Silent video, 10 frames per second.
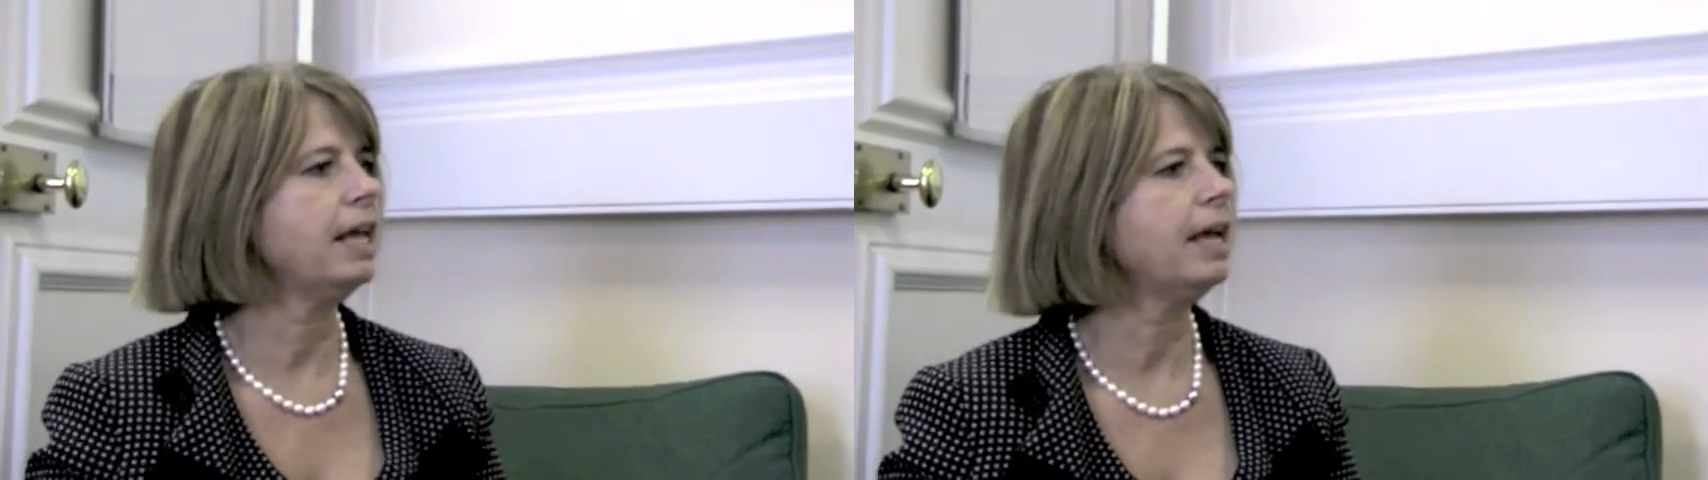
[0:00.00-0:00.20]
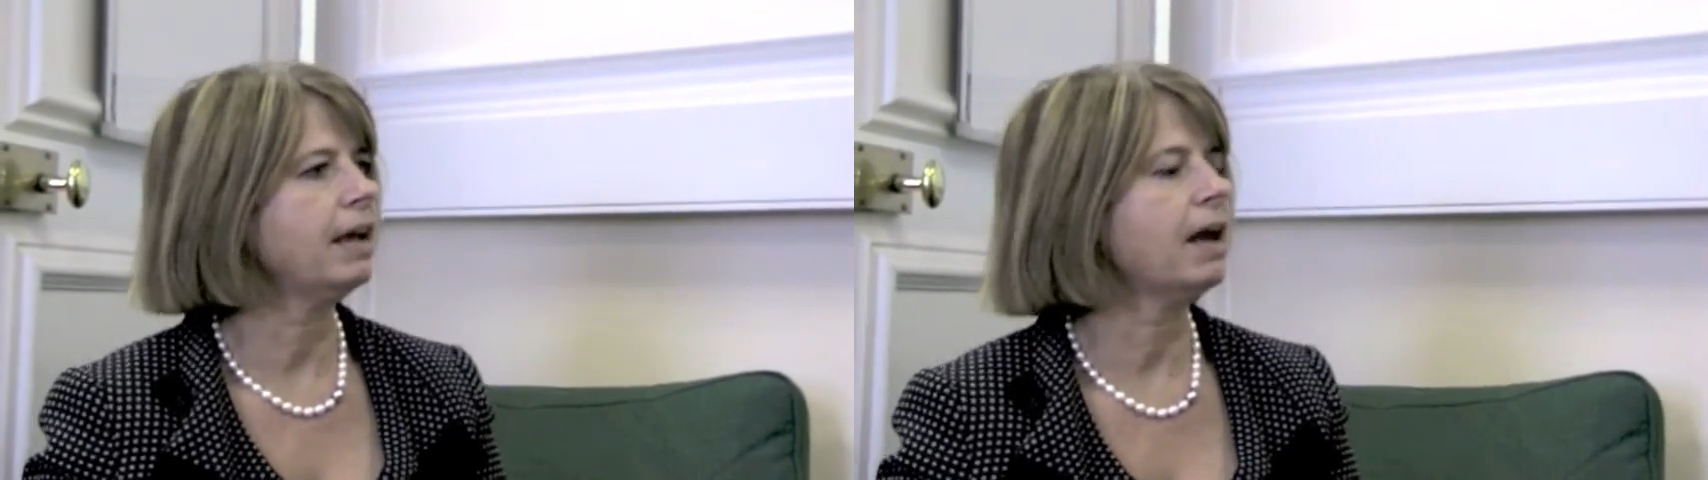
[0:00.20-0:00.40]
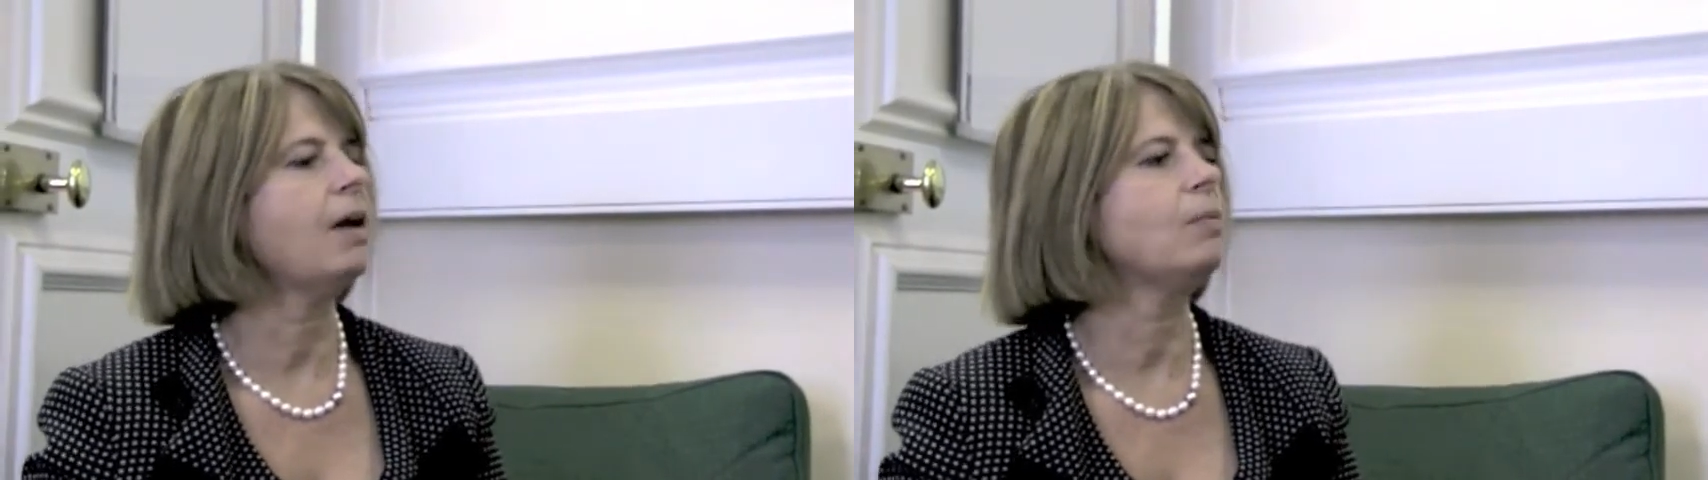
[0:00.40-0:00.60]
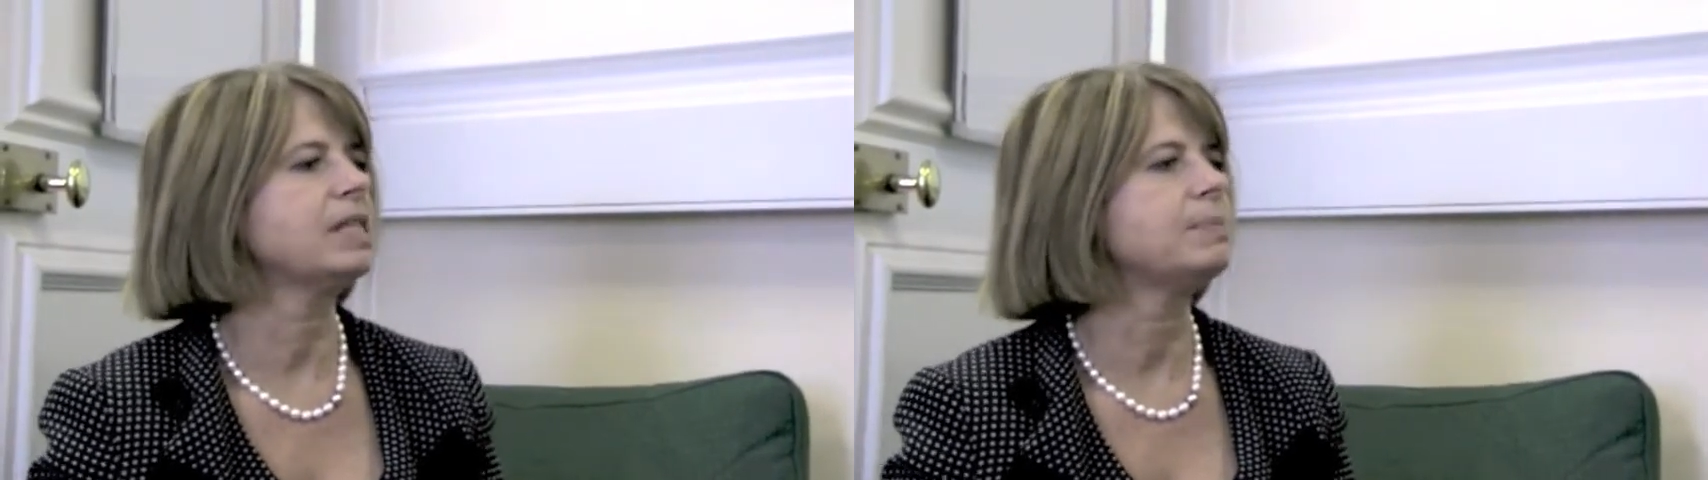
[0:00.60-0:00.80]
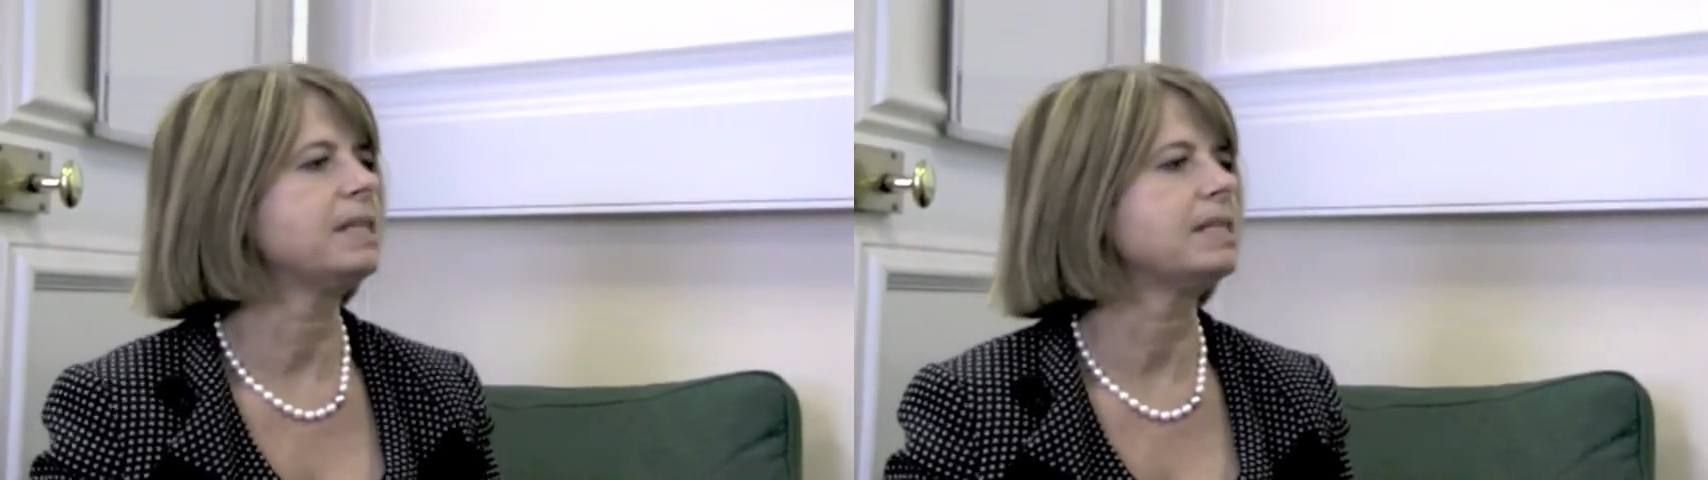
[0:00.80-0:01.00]
here at
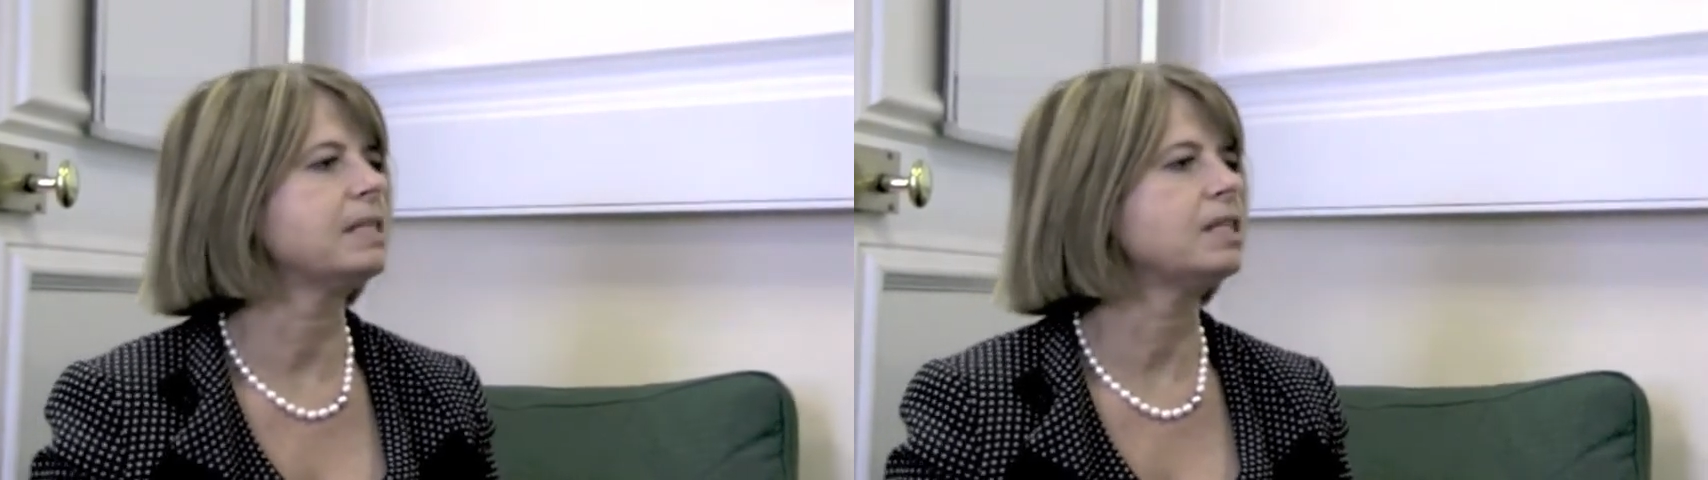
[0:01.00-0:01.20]
Westminster.